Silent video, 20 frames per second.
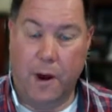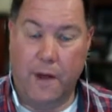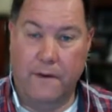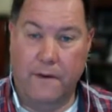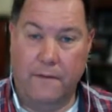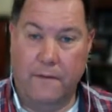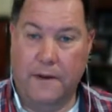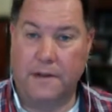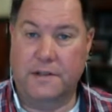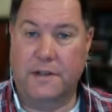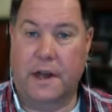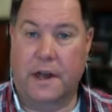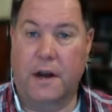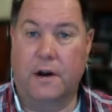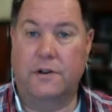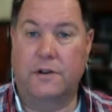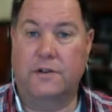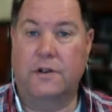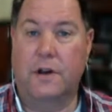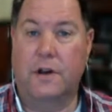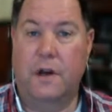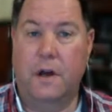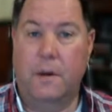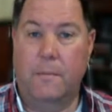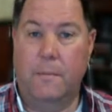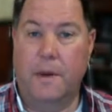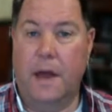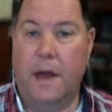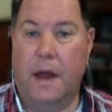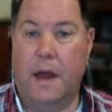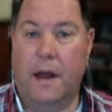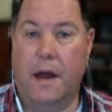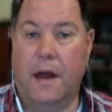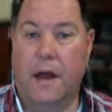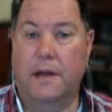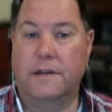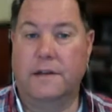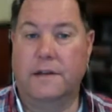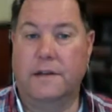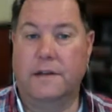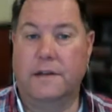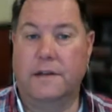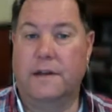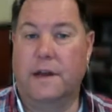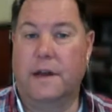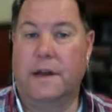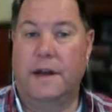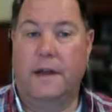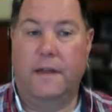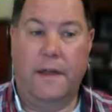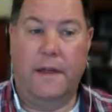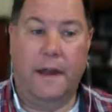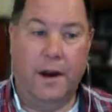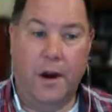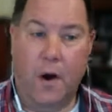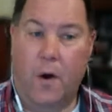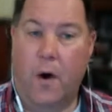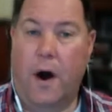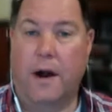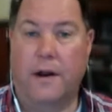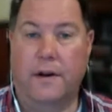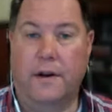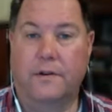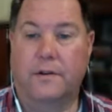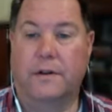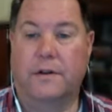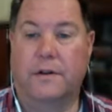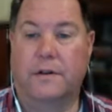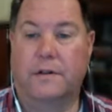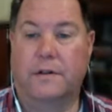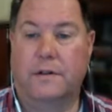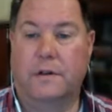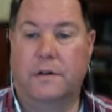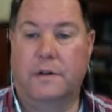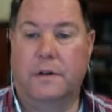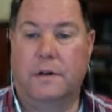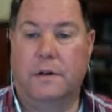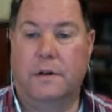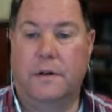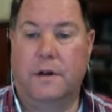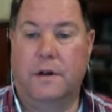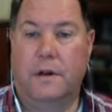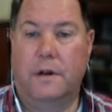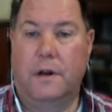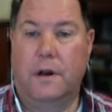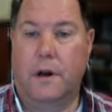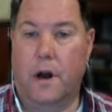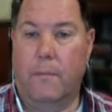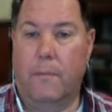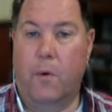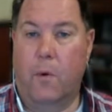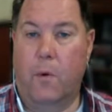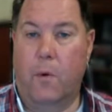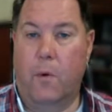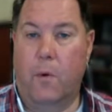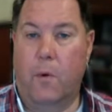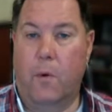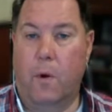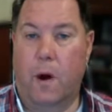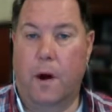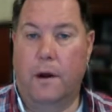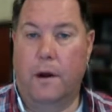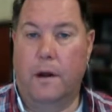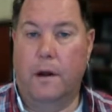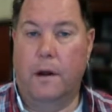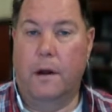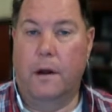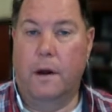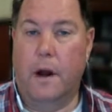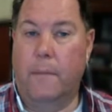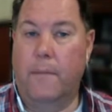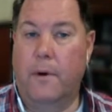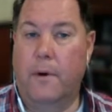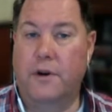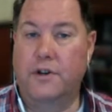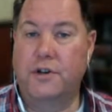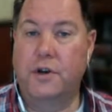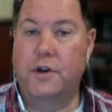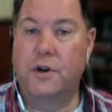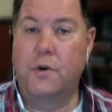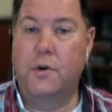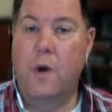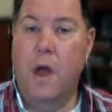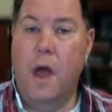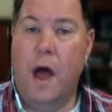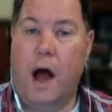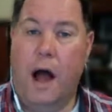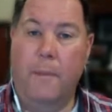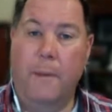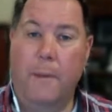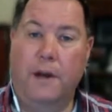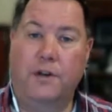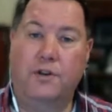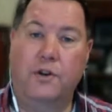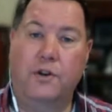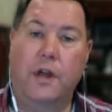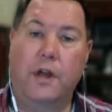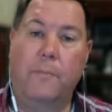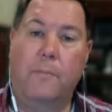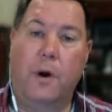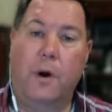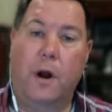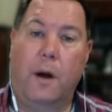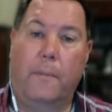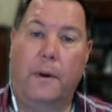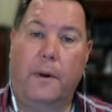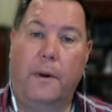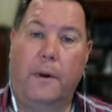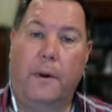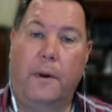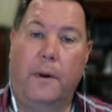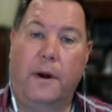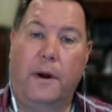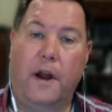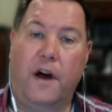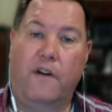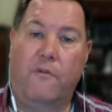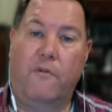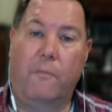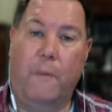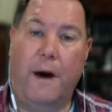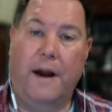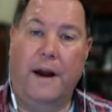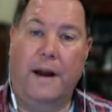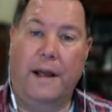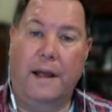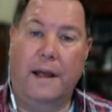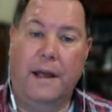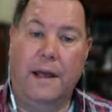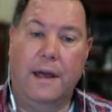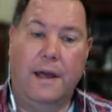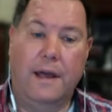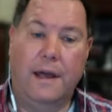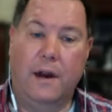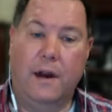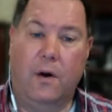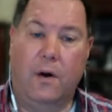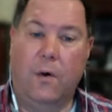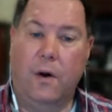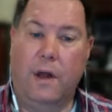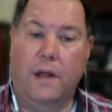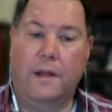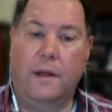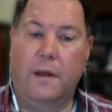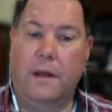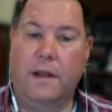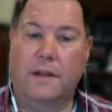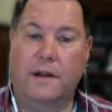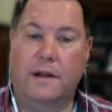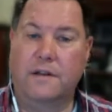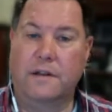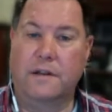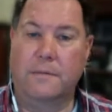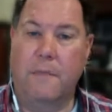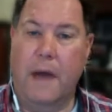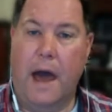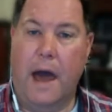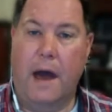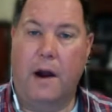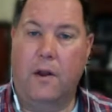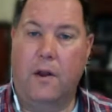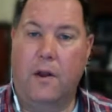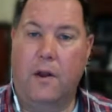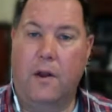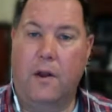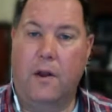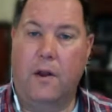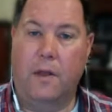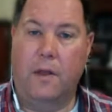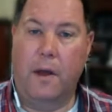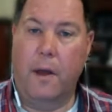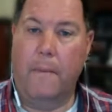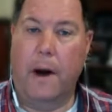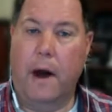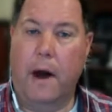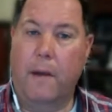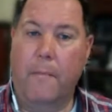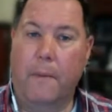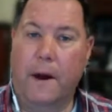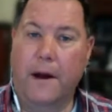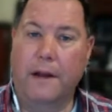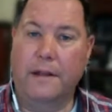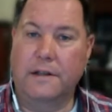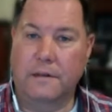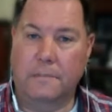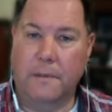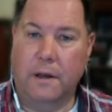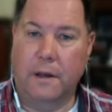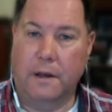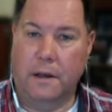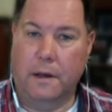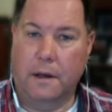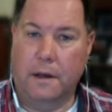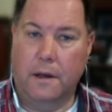investigators, PI guys. They know how to do this. Number one. Number two, I make sure they put up enough money. You know, it doesn't matter the amount of money to me.